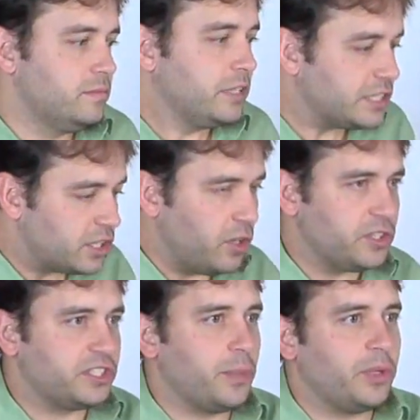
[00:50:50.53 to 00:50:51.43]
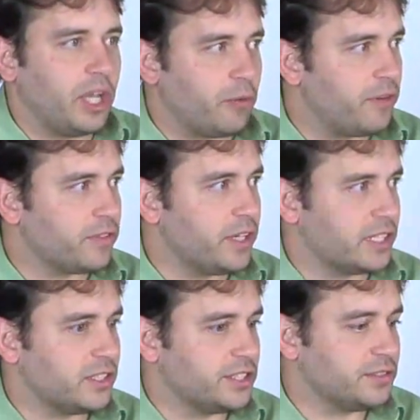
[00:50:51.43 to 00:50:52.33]
let's close this up and get ready for the
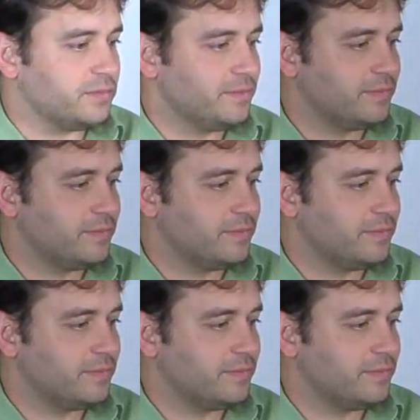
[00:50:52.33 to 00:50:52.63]
next lesson.